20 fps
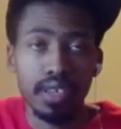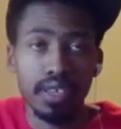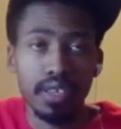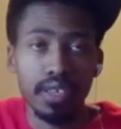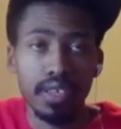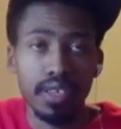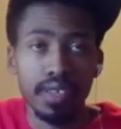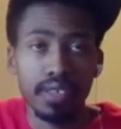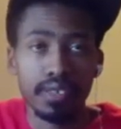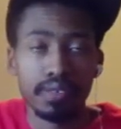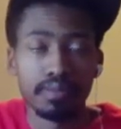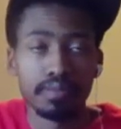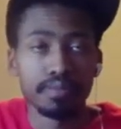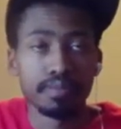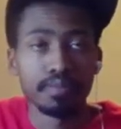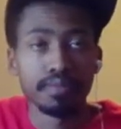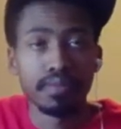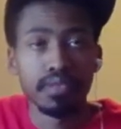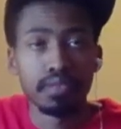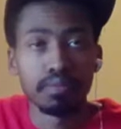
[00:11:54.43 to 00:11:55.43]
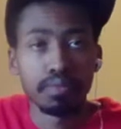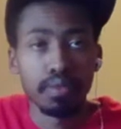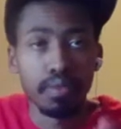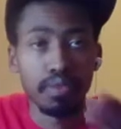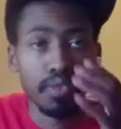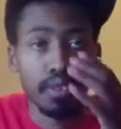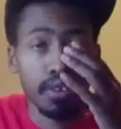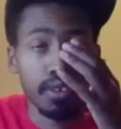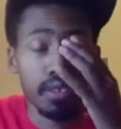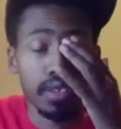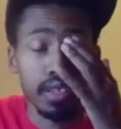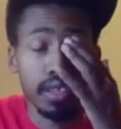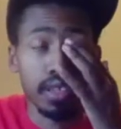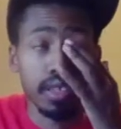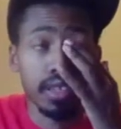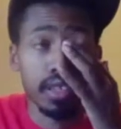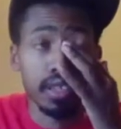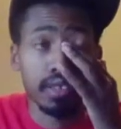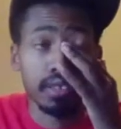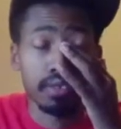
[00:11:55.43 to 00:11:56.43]
LA, preferably the
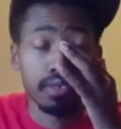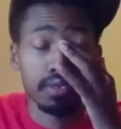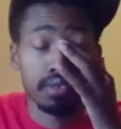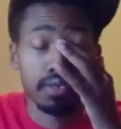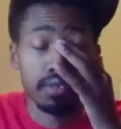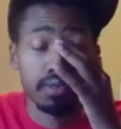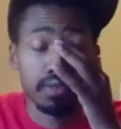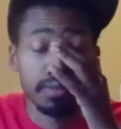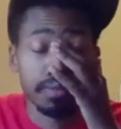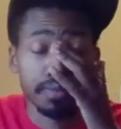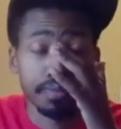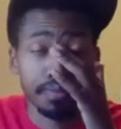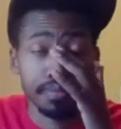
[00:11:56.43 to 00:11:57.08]
Lakers. So,